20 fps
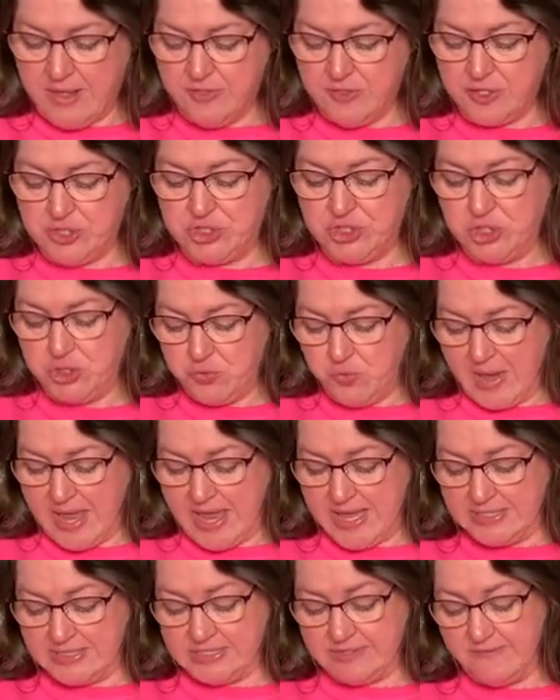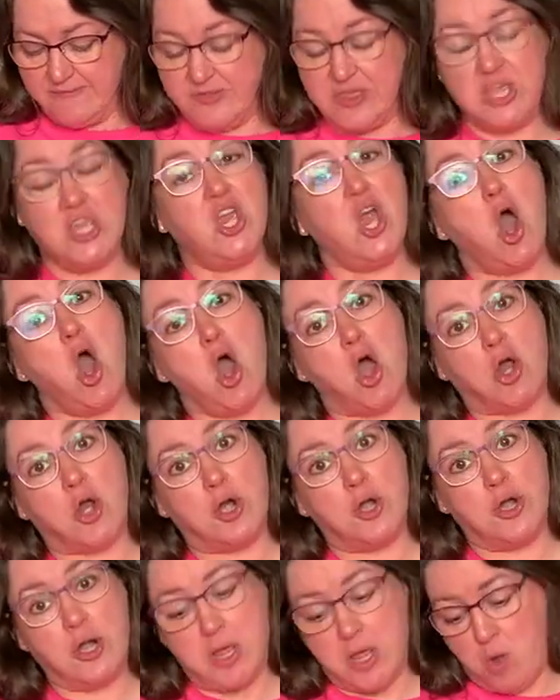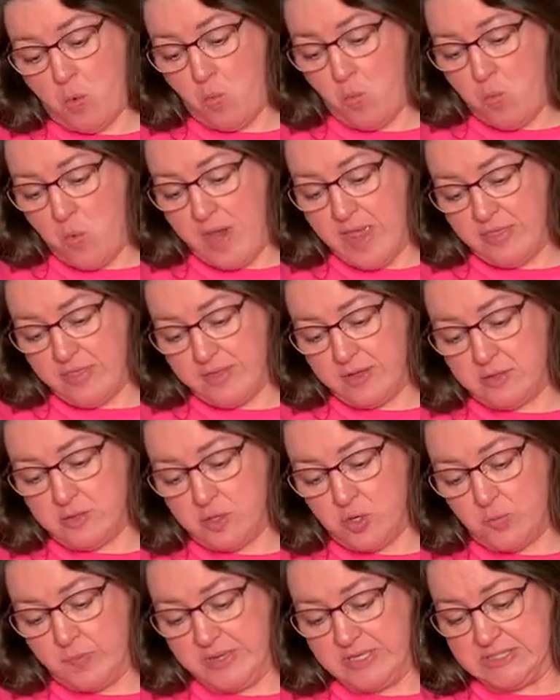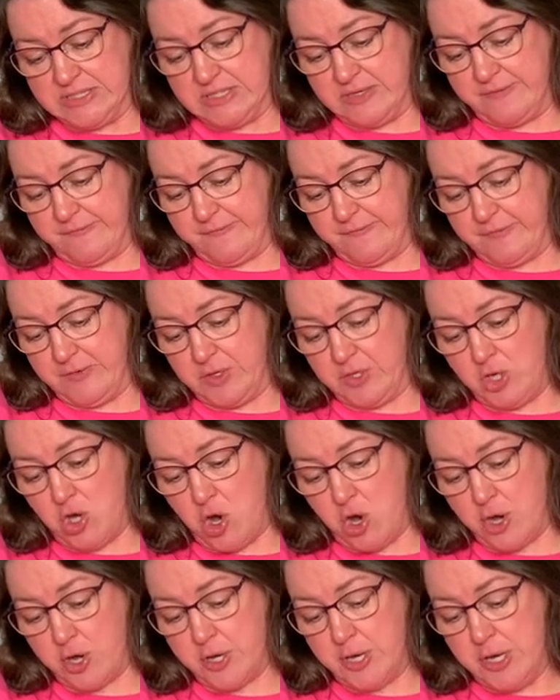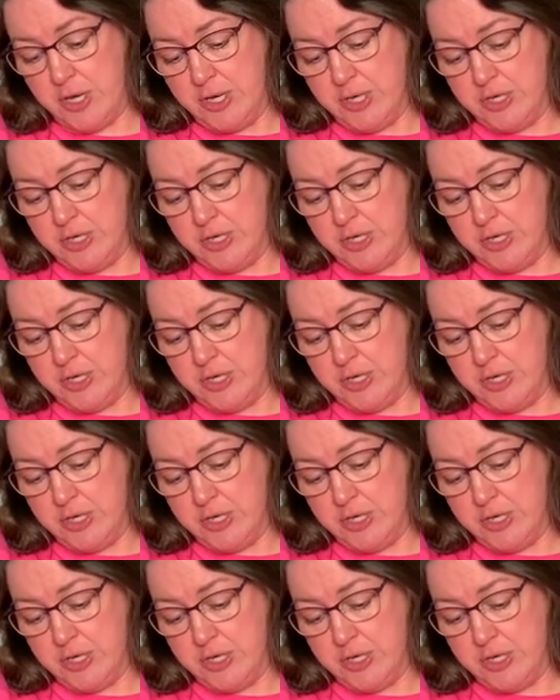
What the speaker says: the two ends of the yarn with a little piece of yarn.